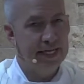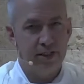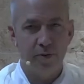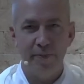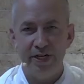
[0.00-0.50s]

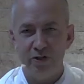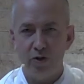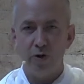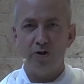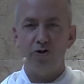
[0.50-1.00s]
It's a
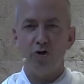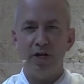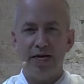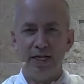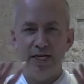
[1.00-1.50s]
moment
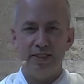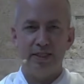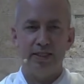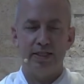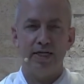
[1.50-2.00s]
when all of
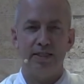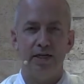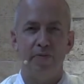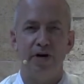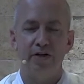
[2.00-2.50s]
the Church
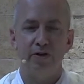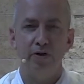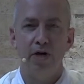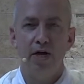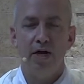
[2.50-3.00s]
is
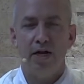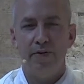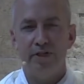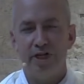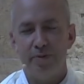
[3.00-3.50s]
celebrating
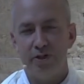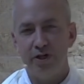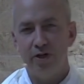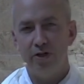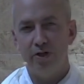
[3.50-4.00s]

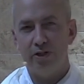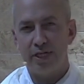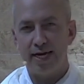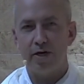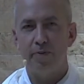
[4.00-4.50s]
the
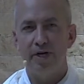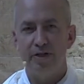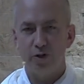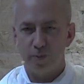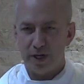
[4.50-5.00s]
reception
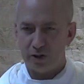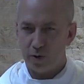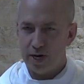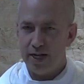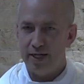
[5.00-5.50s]
of the
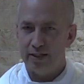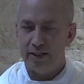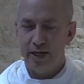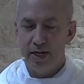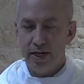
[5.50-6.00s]
Easter
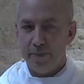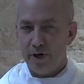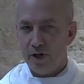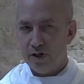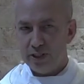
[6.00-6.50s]

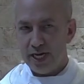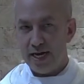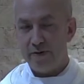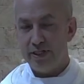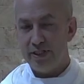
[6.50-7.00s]
sacraments,
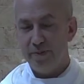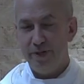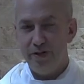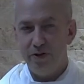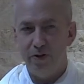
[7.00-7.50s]
but
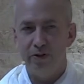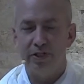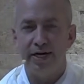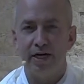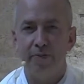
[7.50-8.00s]
those who have
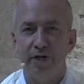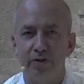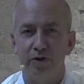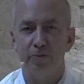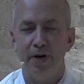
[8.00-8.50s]
received the
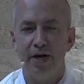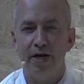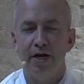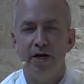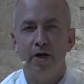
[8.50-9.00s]

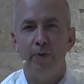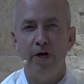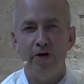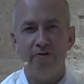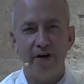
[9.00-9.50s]
sacraments
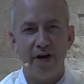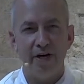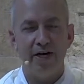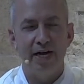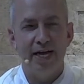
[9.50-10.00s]

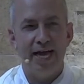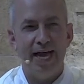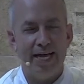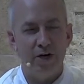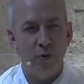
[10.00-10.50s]
to
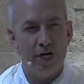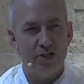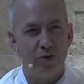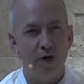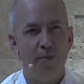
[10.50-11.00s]

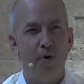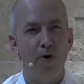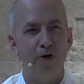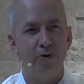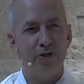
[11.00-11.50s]
renew
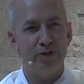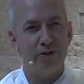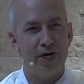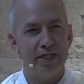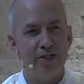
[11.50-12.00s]
our
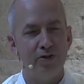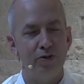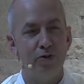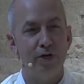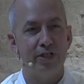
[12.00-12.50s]
love, our
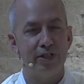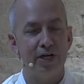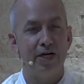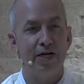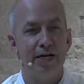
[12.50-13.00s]
gratitude,
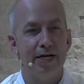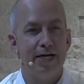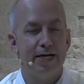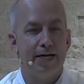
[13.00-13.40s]
our